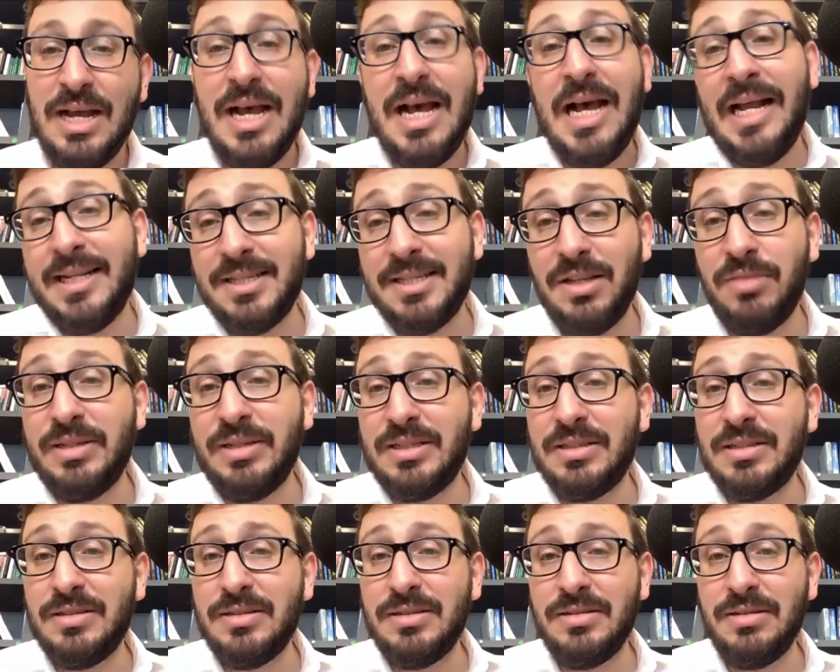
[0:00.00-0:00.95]
And it's a little
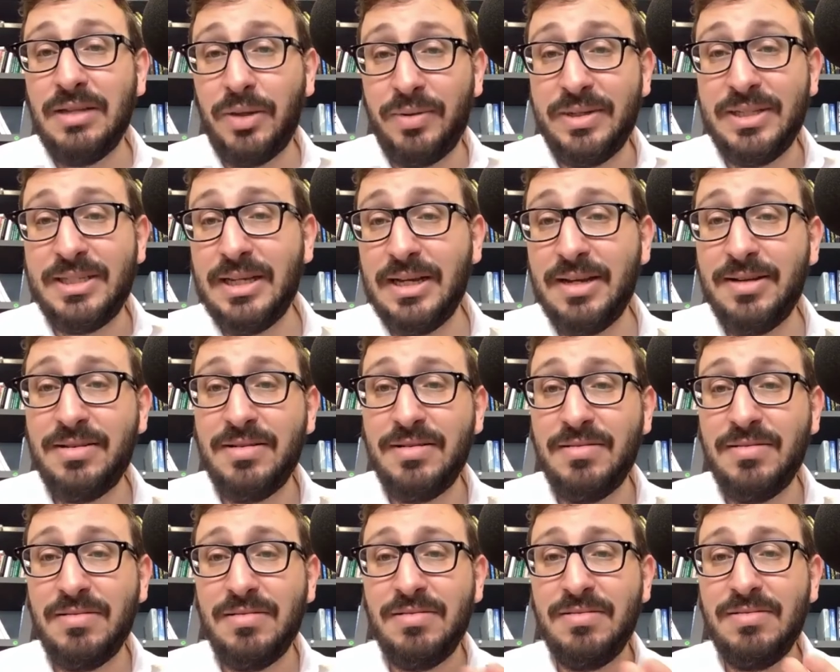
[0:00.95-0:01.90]
bit, like we said,
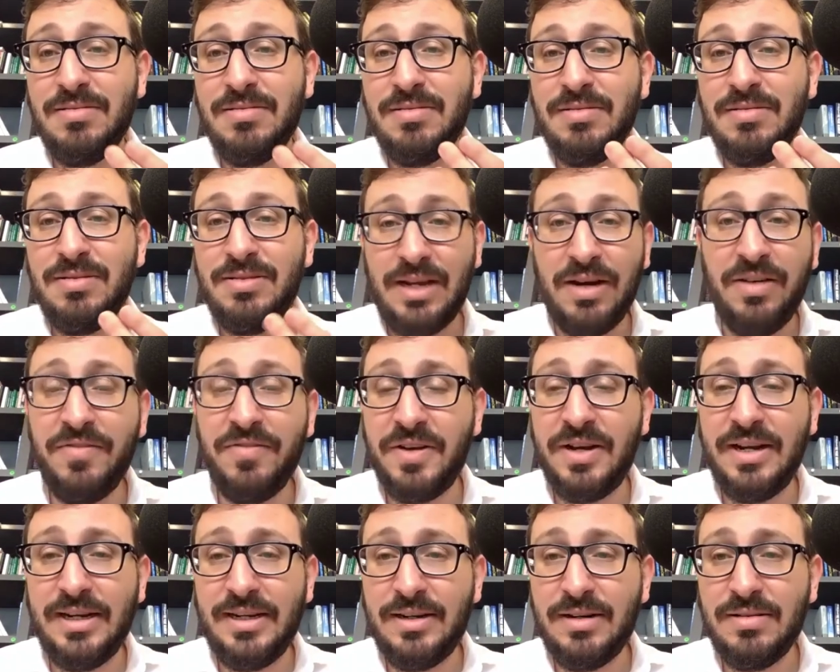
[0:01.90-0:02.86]

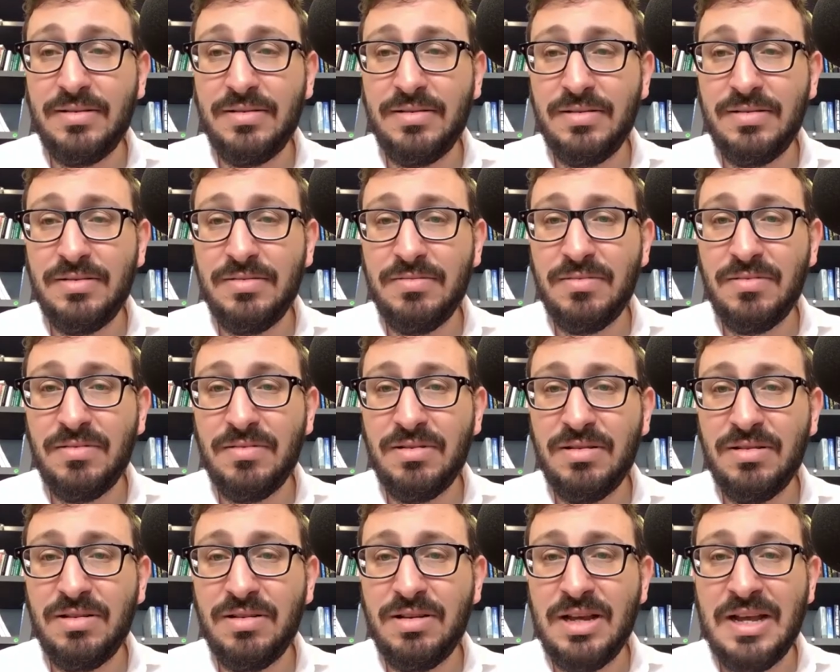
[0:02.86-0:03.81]
terrifying,
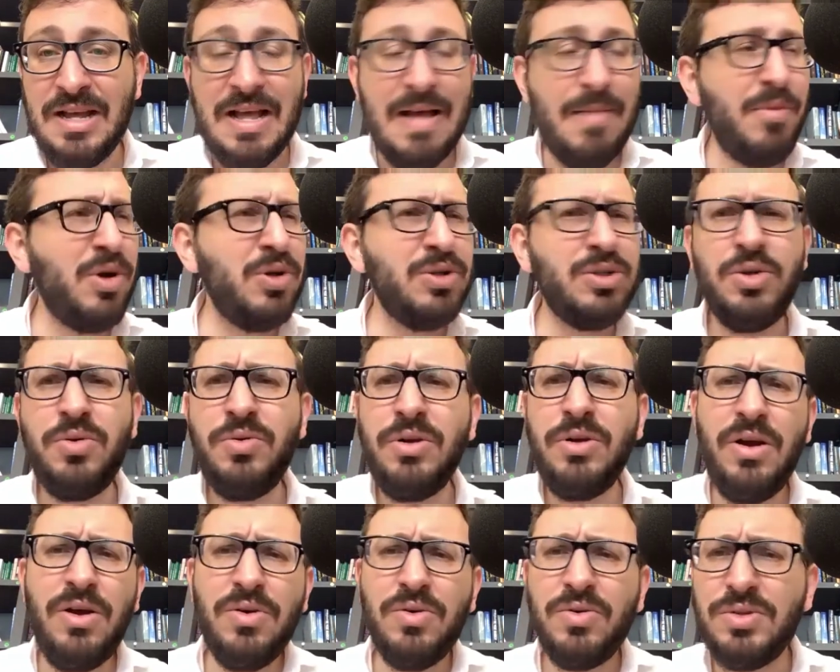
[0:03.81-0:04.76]
because who
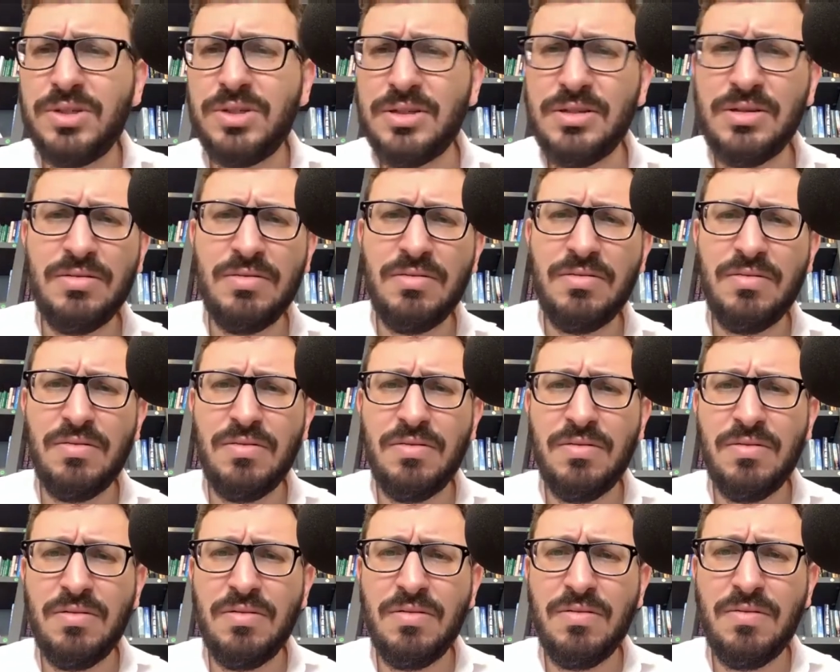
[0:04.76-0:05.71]
knows
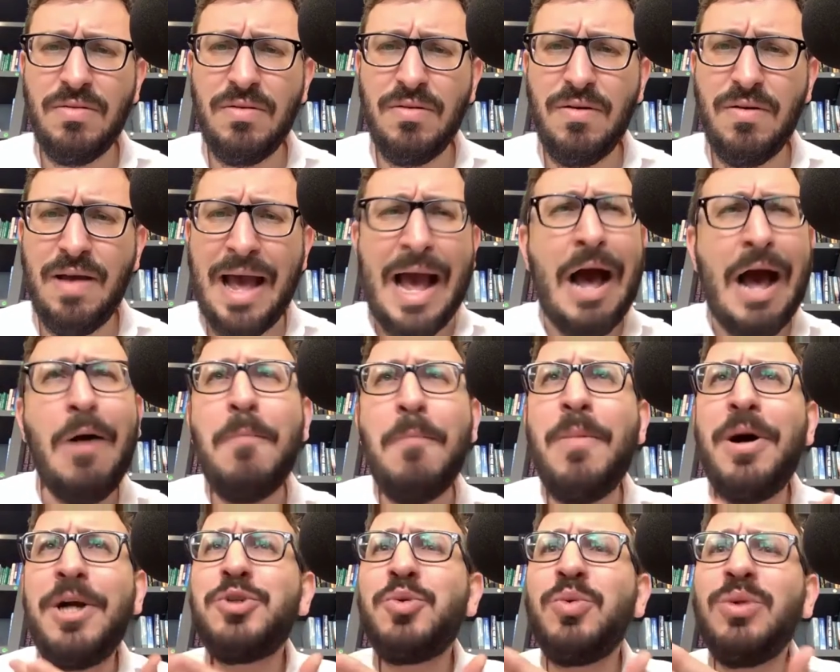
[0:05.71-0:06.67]
how
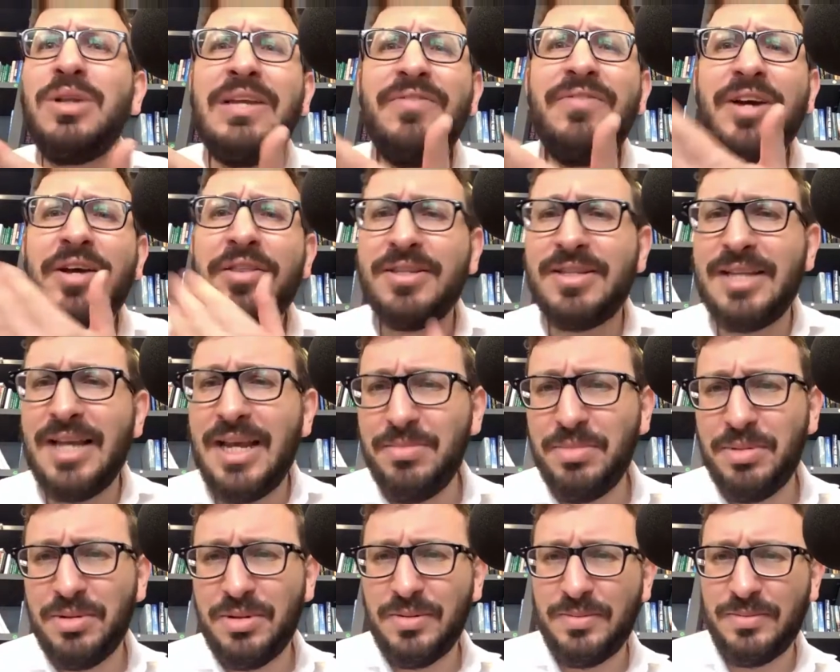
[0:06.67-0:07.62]
much we're leaving on the
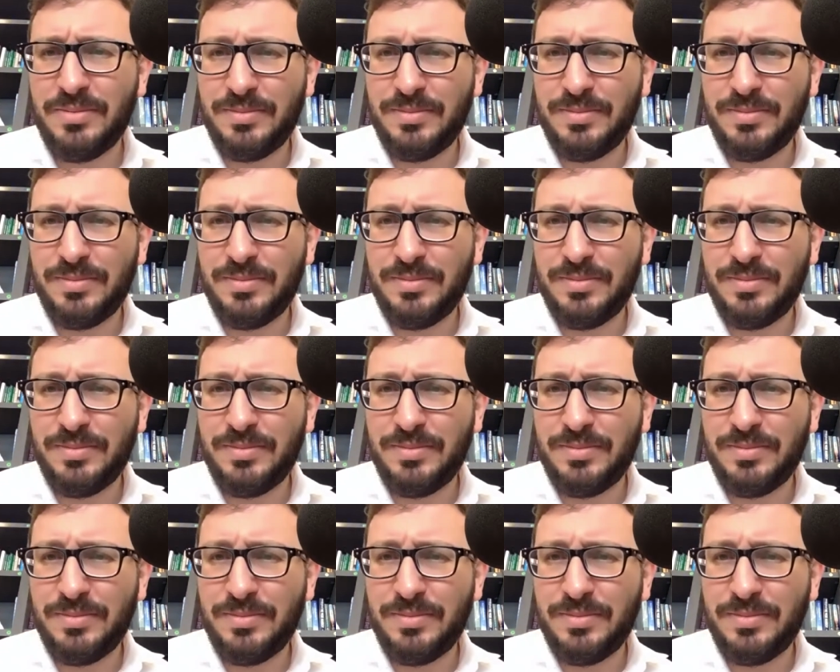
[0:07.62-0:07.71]
table?